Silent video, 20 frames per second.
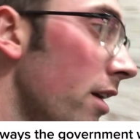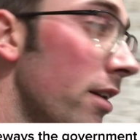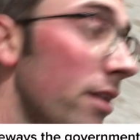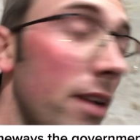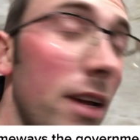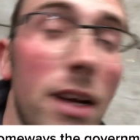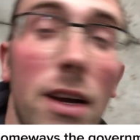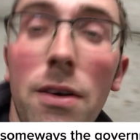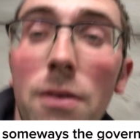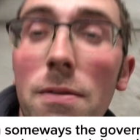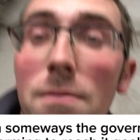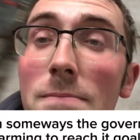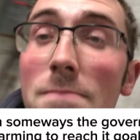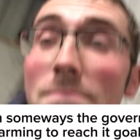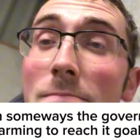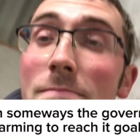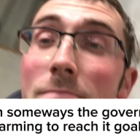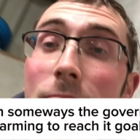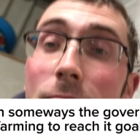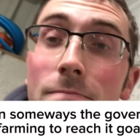Now,
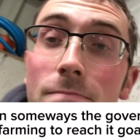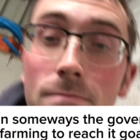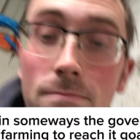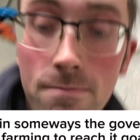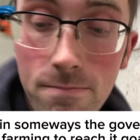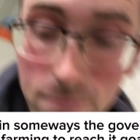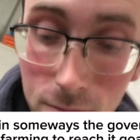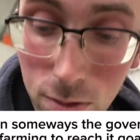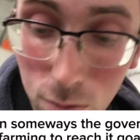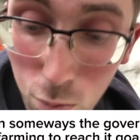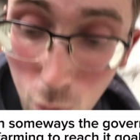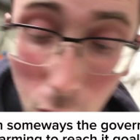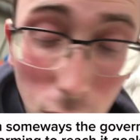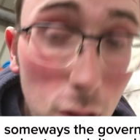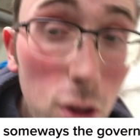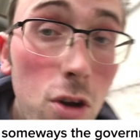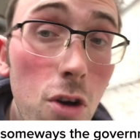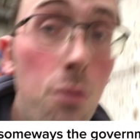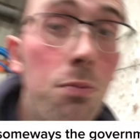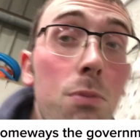what
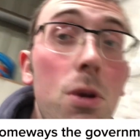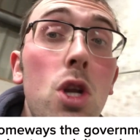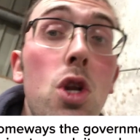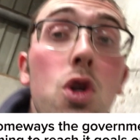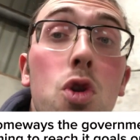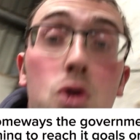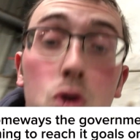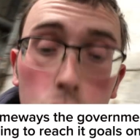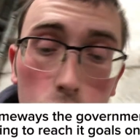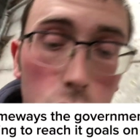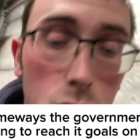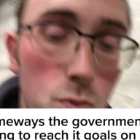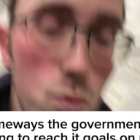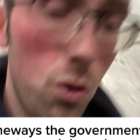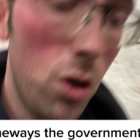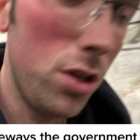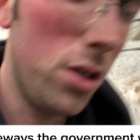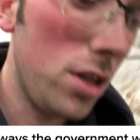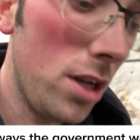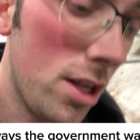the government doesn't
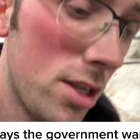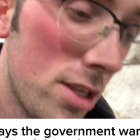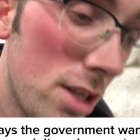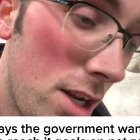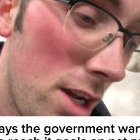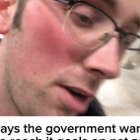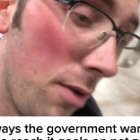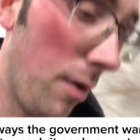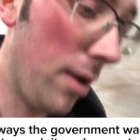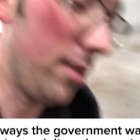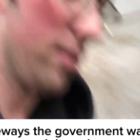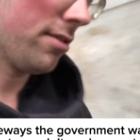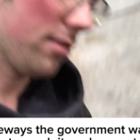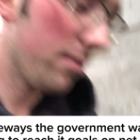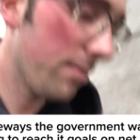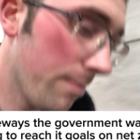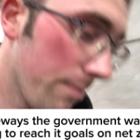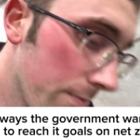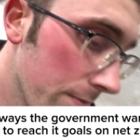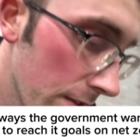want you to know is
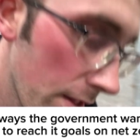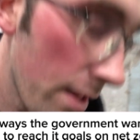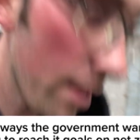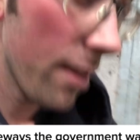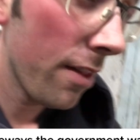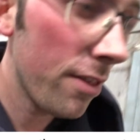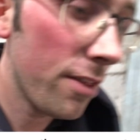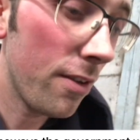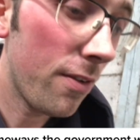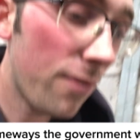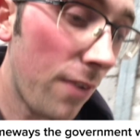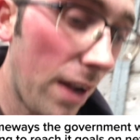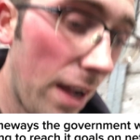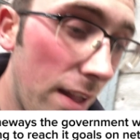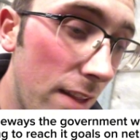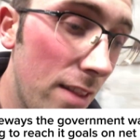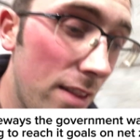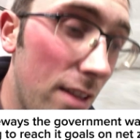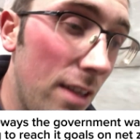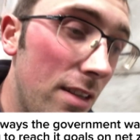the
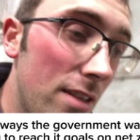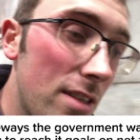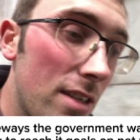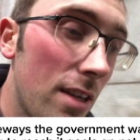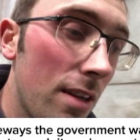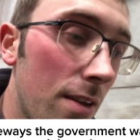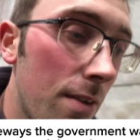fact that